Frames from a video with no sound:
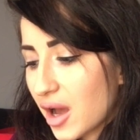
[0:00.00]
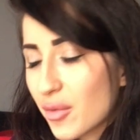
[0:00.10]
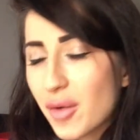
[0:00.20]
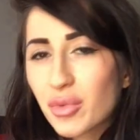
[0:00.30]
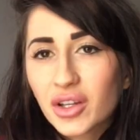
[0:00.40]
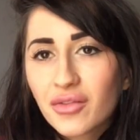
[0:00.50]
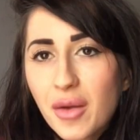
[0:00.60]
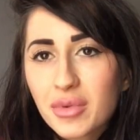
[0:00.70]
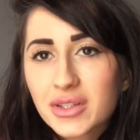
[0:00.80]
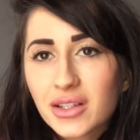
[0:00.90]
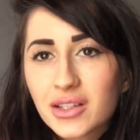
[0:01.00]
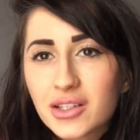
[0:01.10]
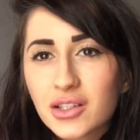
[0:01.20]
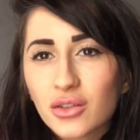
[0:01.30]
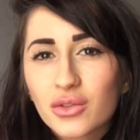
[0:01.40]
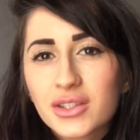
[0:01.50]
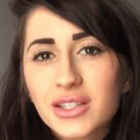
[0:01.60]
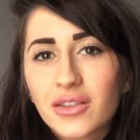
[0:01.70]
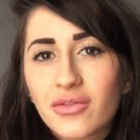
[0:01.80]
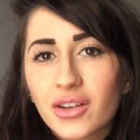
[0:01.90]
a body fat percentage looks
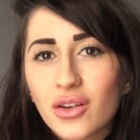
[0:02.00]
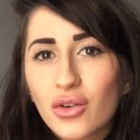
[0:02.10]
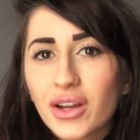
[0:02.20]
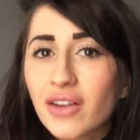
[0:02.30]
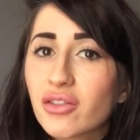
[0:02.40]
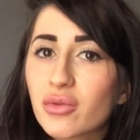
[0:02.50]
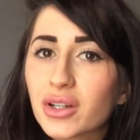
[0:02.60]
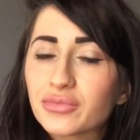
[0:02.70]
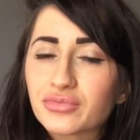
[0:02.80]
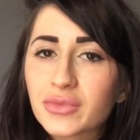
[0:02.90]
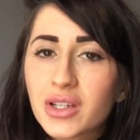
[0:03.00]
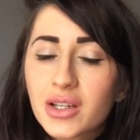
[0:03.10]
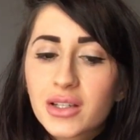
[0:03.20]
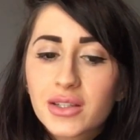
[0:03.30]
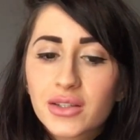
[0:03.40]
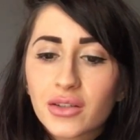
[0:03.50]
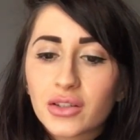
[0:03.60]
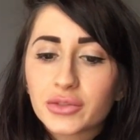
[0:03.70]
different on everyone. So